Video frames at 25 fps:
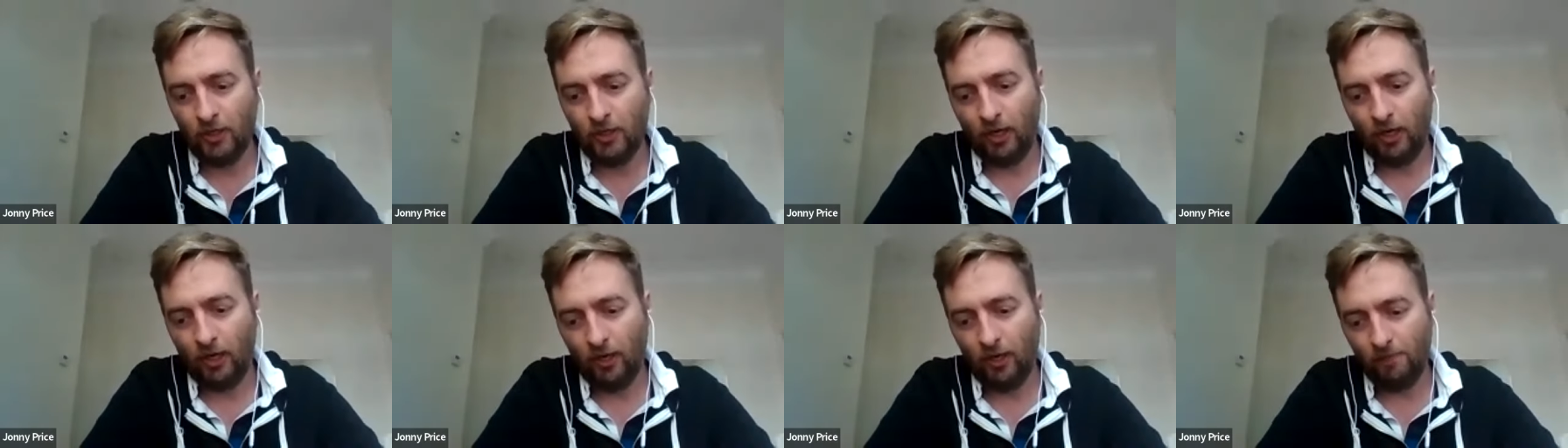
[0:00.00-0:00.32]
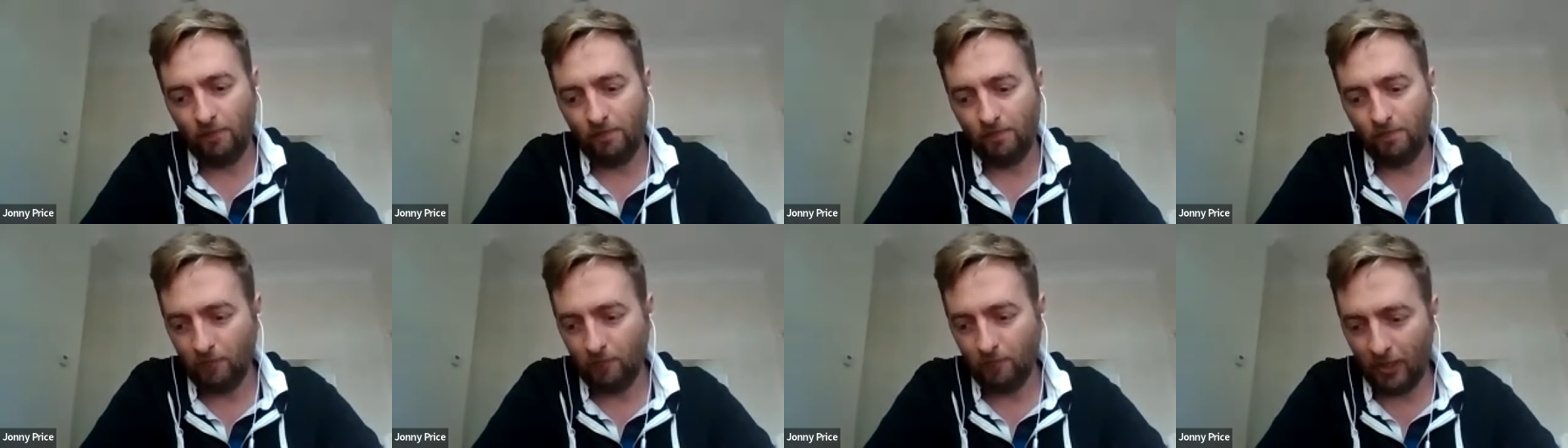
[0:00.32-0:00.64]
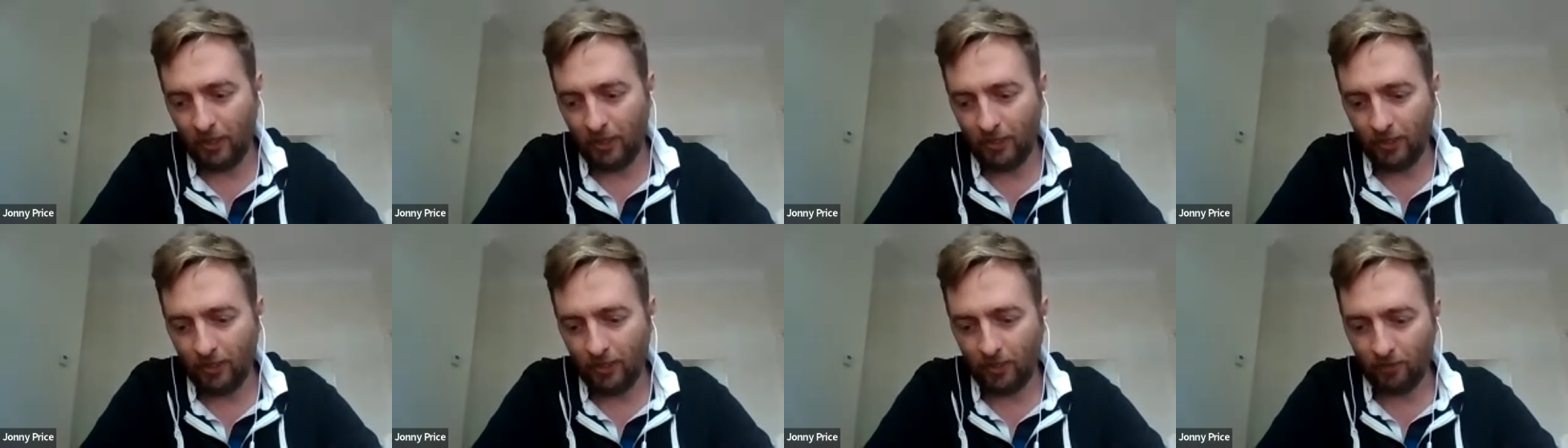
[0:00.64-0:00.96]
um,
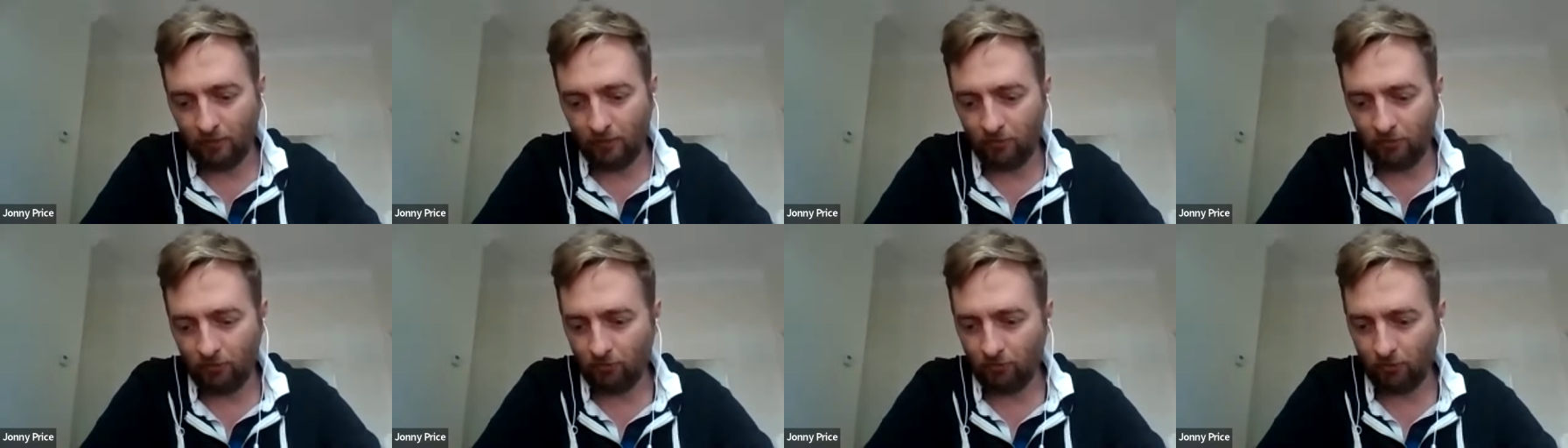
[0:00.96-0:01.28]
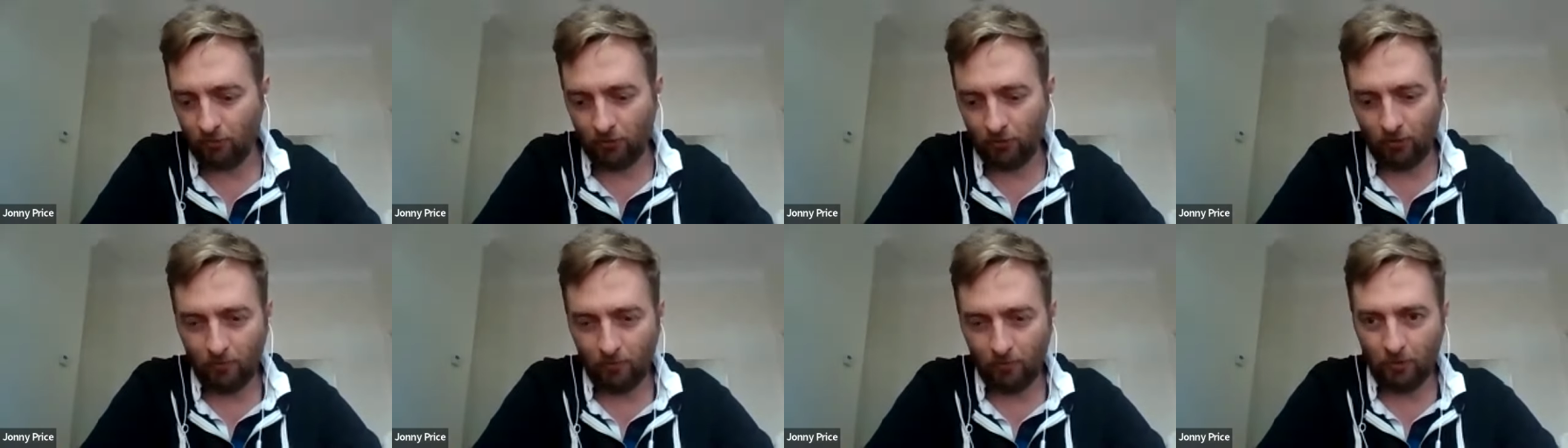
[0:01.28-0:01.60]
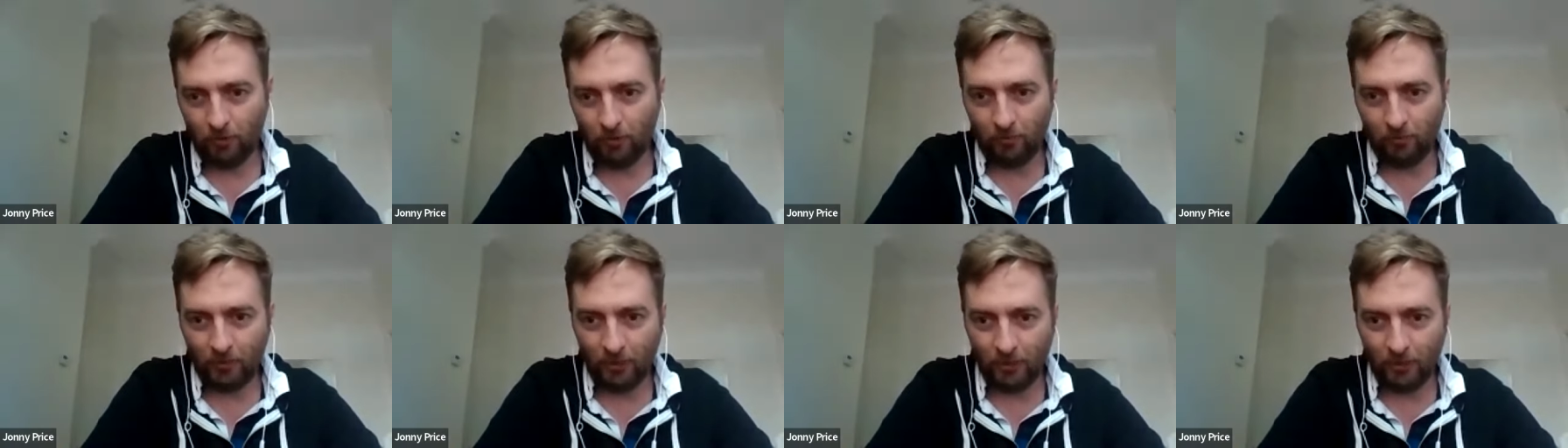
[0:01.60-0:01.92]
made it just a lot
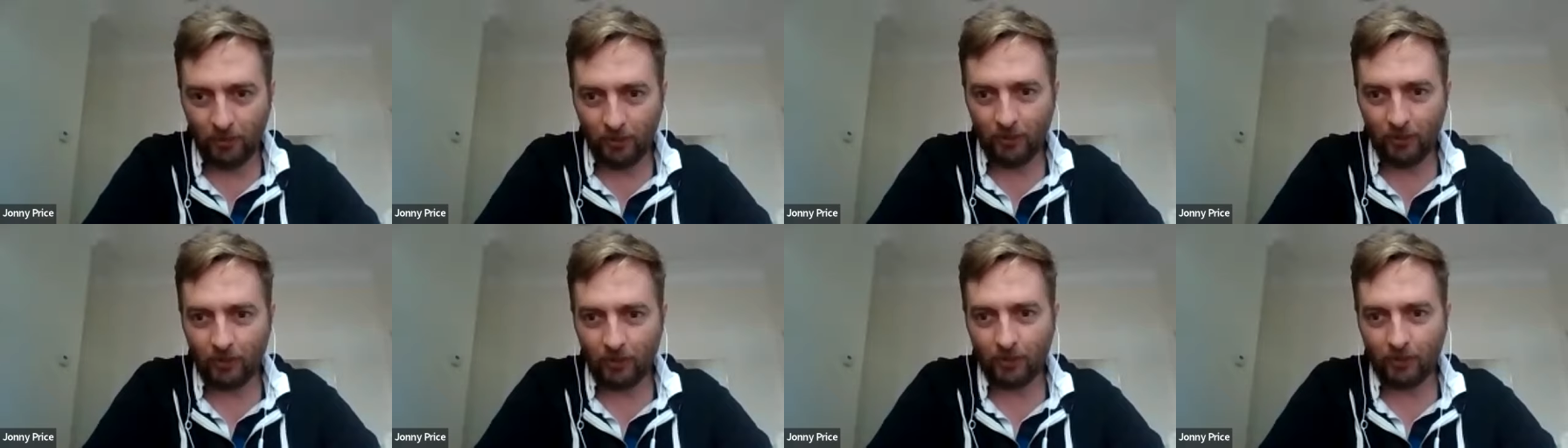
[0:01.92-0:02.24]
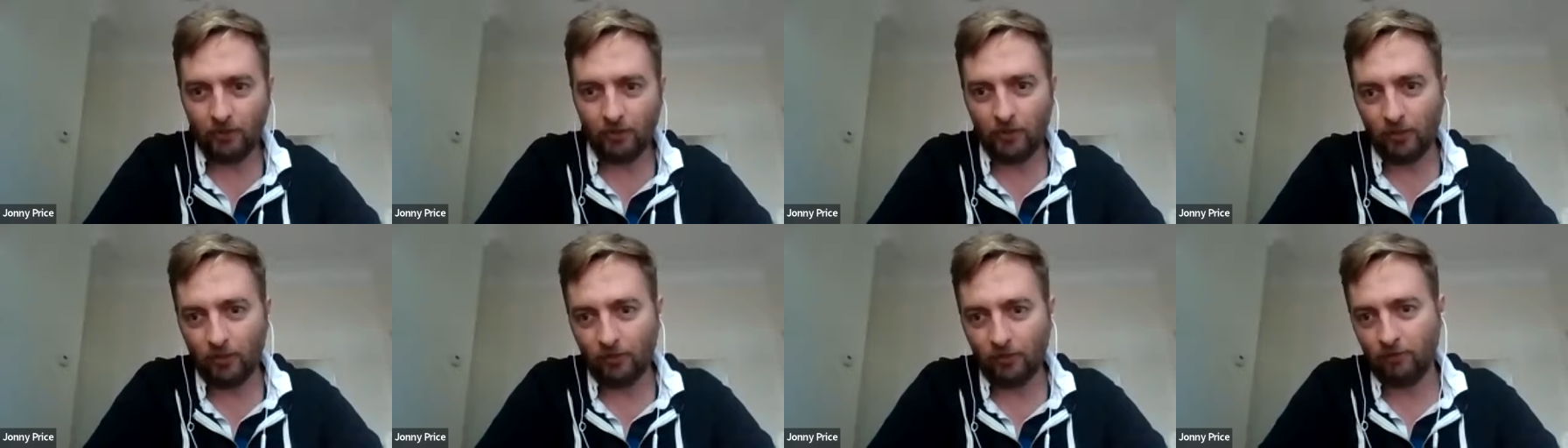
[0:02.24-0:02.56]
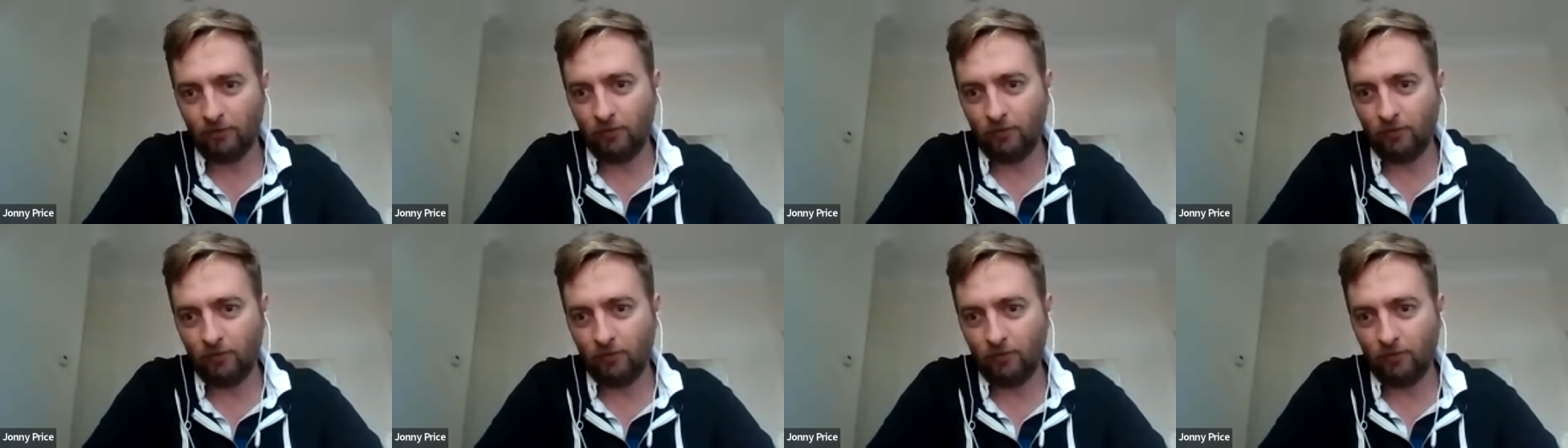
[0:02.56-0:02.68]
more appealing, I think,